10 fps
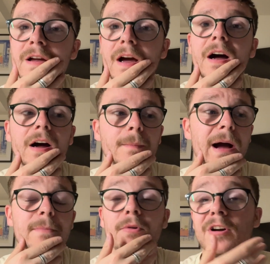
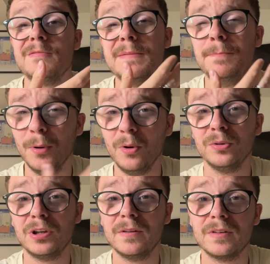I'm not going to be bored
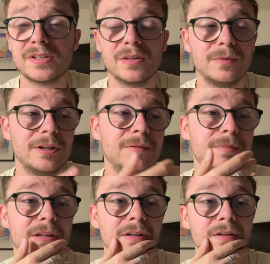over the summer
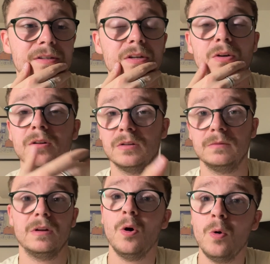because
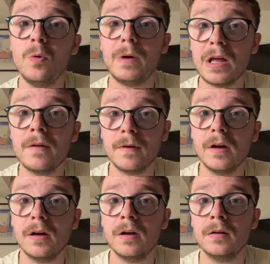all my
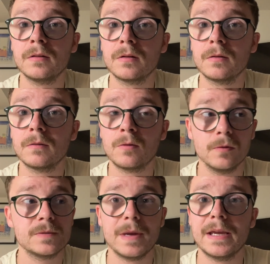other
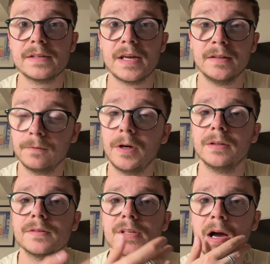course mates and
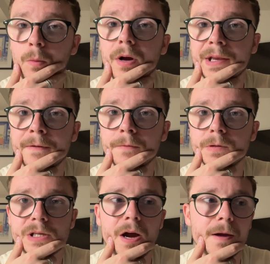friends are working full
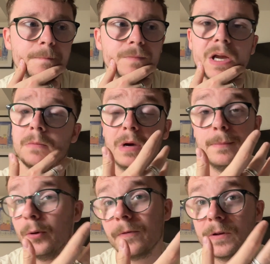time. My
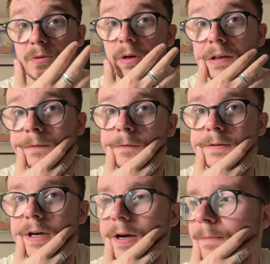boyfriend's working full
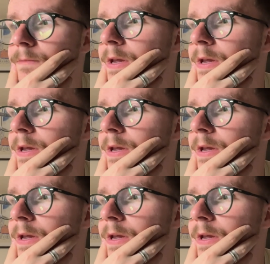time.